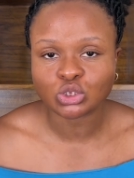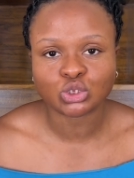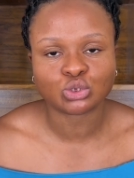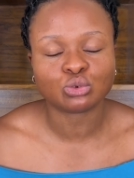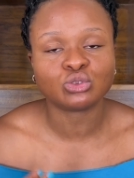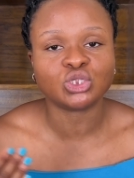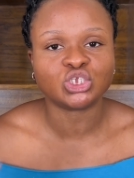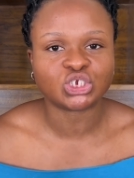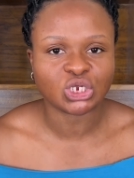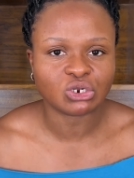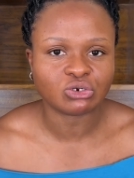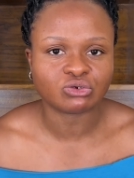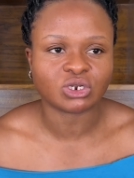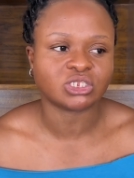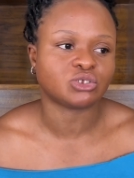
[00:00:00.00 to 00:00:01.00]
to the
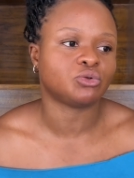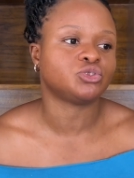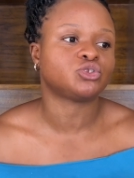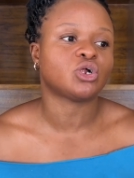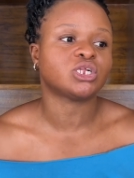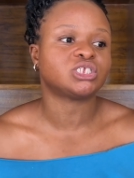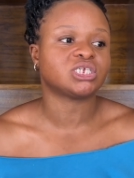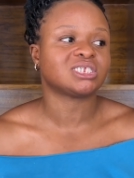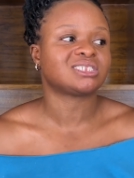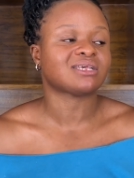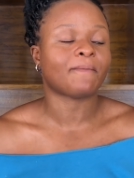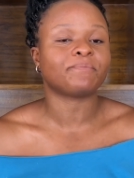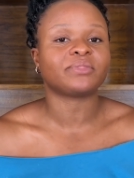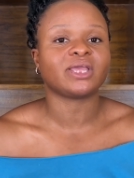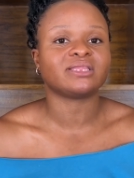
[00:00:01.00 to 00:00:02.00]
children. So it's not just
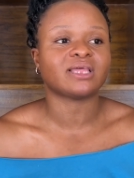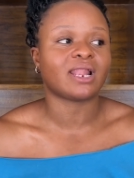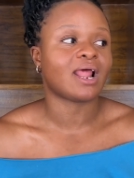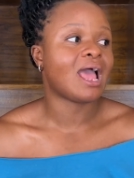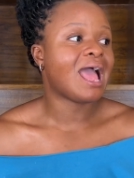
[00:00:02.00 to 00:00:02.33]
something that